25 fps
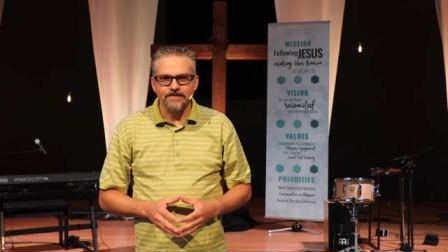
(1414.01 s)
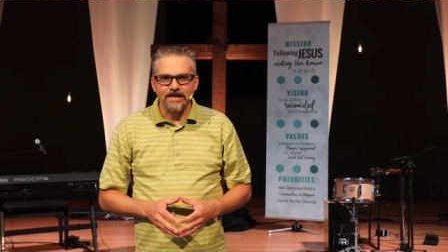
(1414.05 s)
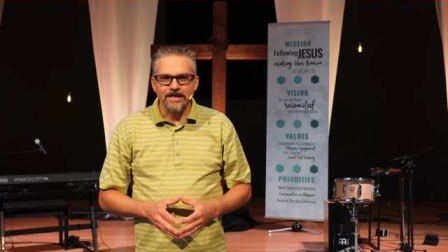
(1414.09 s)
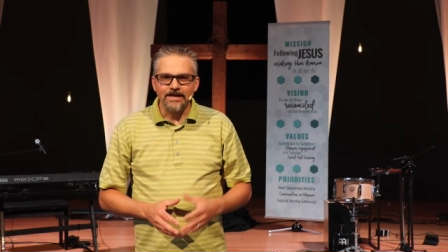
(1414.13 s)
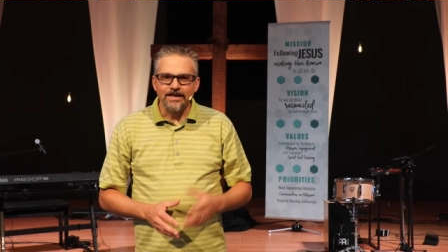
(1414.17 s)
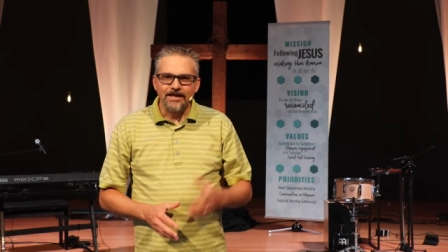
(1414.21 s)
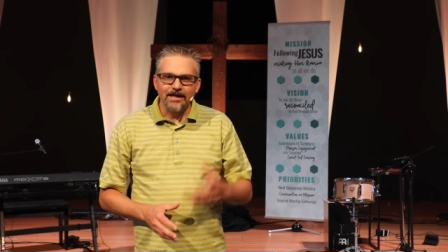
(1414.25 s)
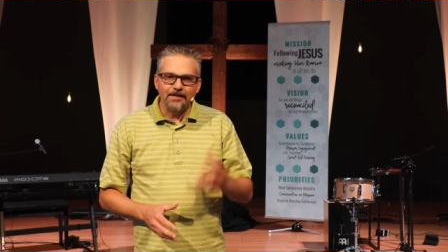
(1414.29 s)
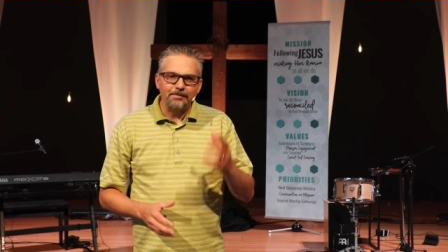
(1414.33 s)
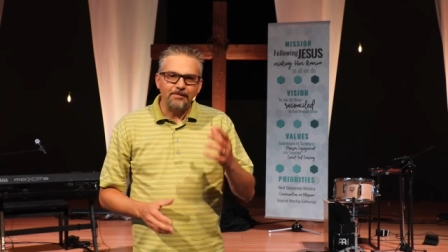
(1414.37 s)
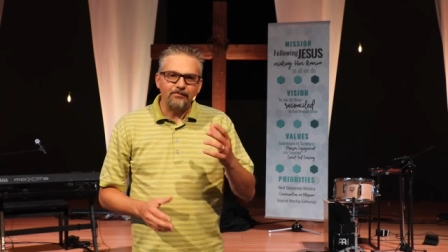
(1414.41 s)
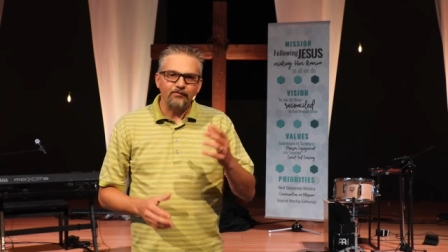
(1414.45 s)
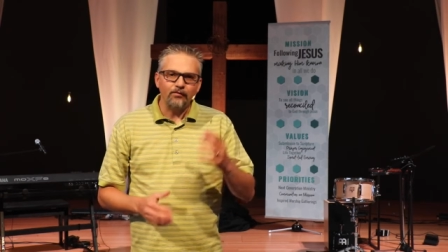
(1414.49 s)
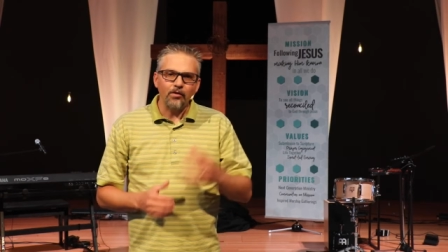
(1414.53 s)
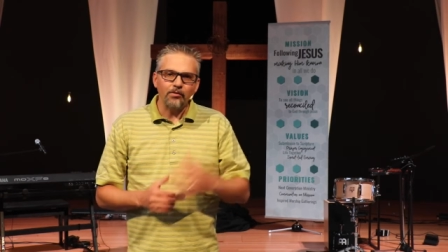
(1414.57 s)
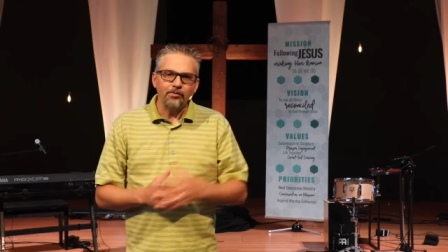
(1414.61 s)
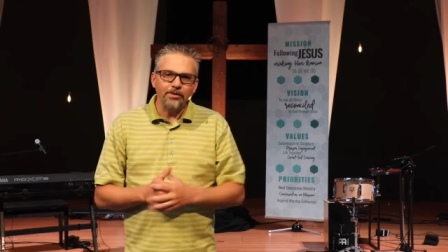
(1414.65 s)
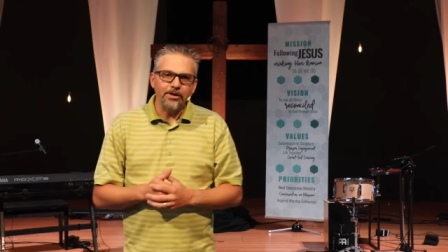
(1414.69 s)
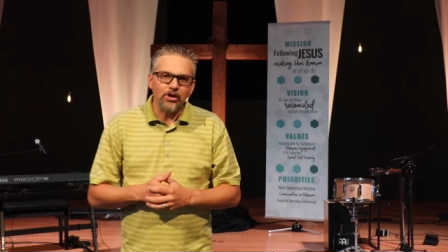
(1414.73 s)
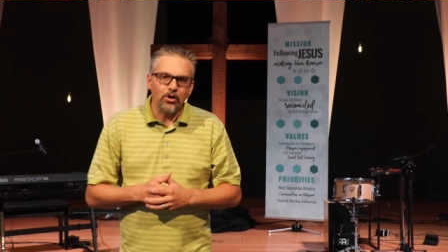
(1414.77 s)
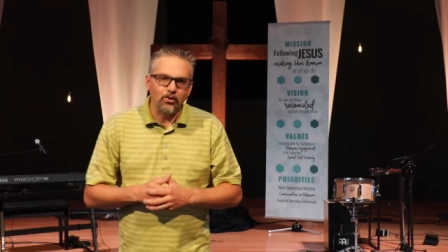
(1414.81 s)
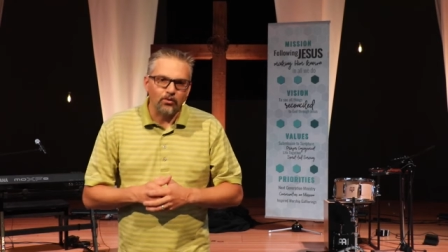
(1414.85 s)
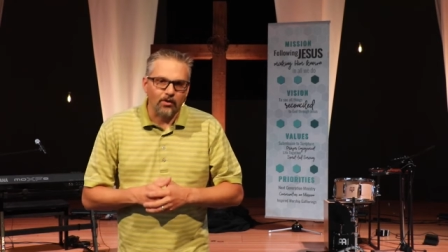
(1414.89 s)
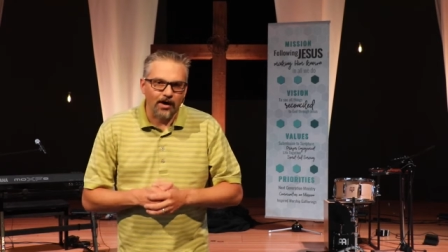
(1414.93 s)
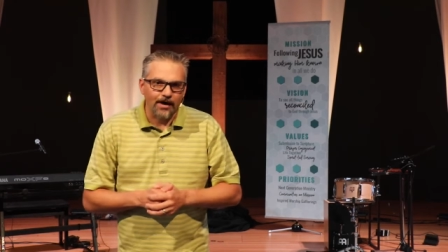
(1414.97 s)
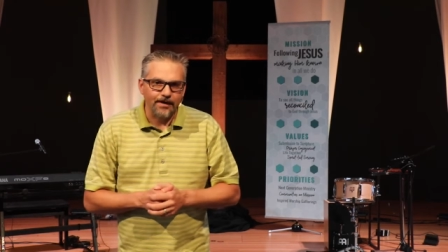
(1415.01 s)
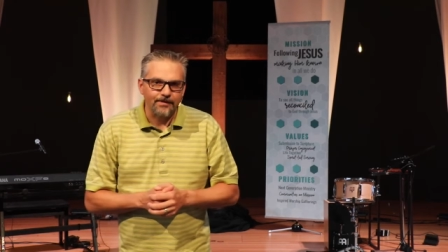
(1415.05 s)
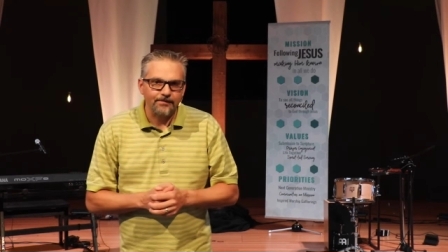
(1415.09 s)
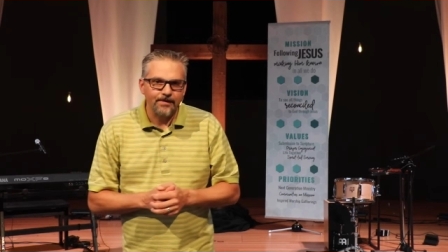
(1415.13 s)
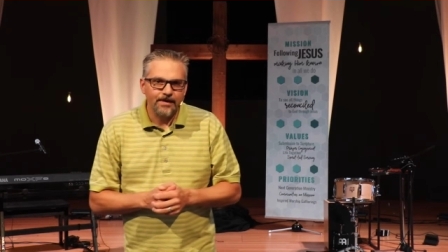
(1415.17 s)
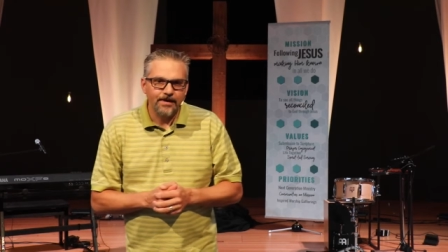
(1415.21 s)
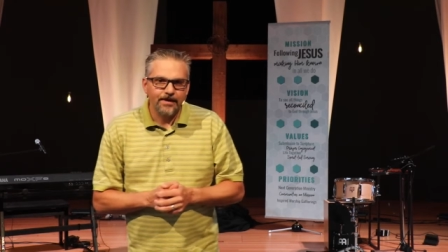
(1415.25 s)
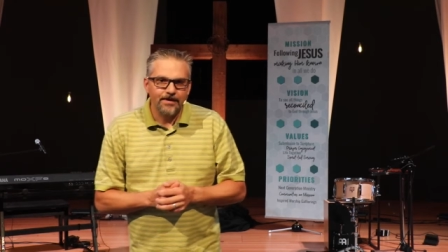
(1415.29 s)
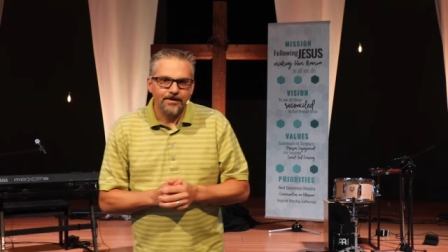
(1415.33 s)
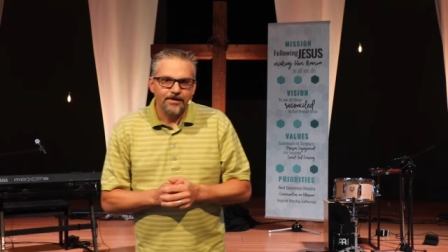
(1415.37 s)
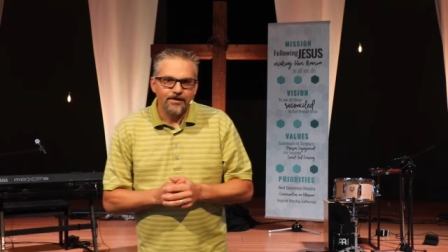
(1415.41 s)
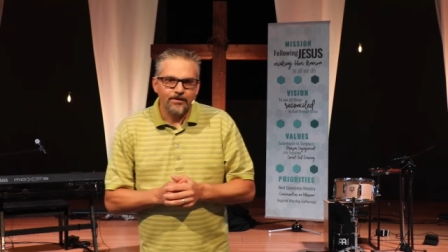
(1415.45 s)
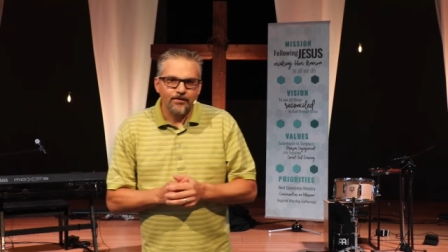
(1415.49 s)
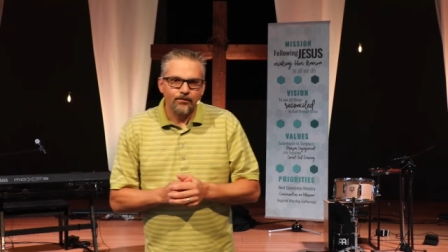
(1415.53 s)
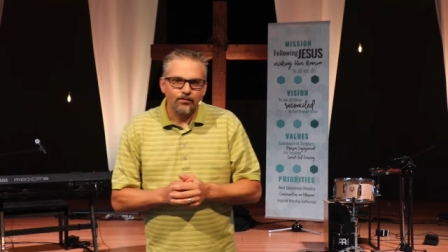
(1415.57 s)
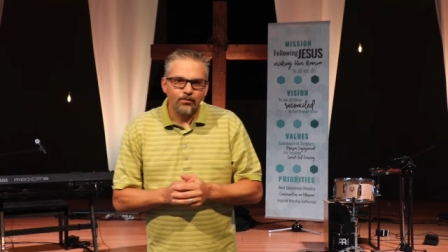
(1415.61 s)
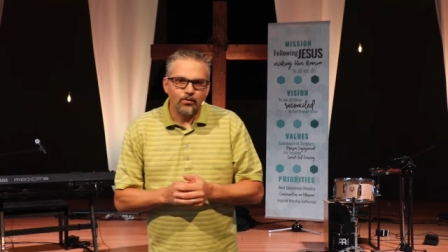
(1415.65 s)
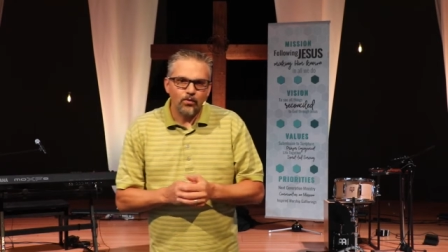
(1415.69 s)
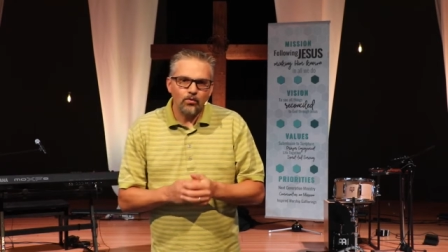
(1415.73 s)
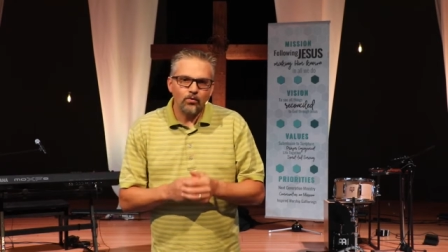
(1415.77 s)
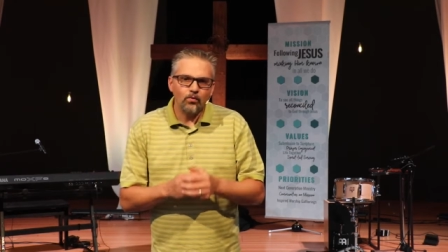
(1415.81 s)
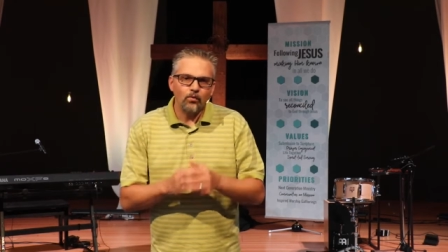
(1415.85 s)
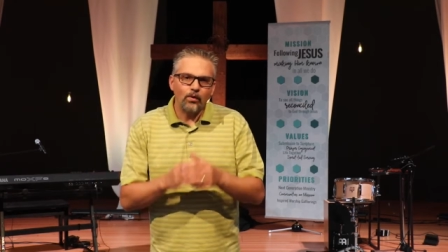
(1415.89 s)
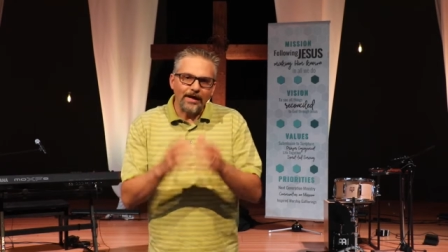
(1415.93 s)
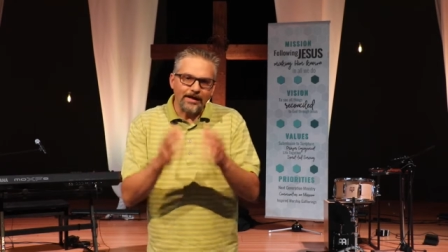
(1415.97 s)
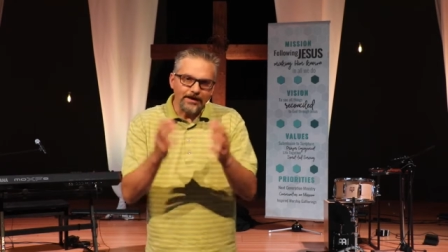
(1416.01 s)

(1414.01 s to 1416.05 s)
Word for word: Now, before we go on, why